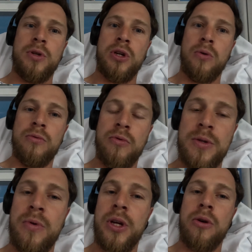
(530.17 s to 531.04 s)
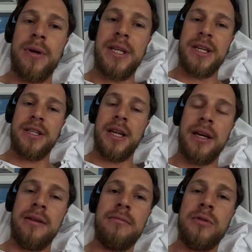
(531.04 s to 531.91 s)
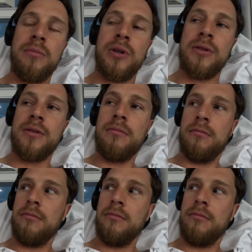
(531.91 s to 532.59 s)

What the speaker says: been told the reason why they got me in yesterday was because